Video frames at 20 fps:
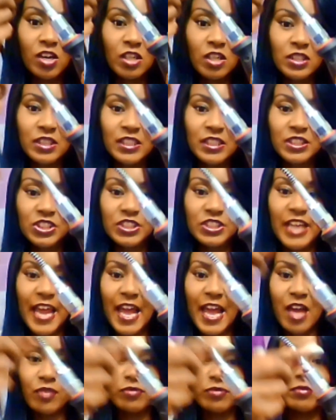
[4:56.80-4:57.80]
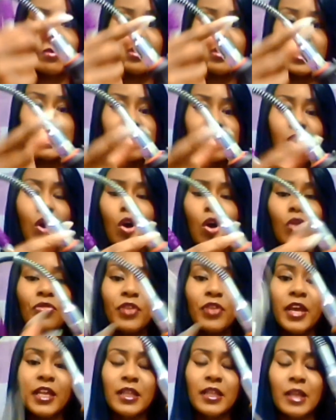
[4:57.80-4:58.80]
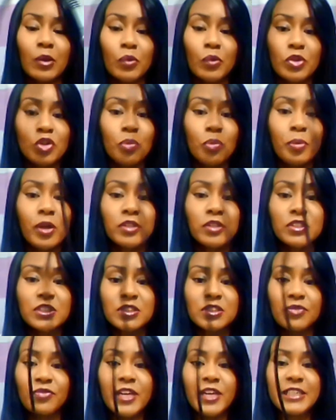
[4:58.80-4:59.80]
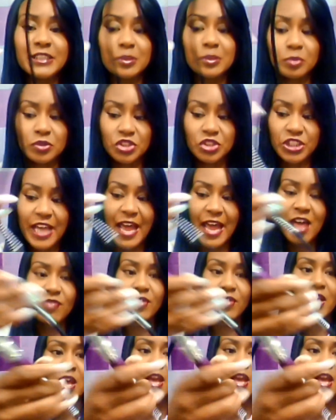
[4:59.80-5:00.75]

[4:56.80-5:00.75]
hooked this shaft, this whole thing. Like, when you purchase the flexible shaft,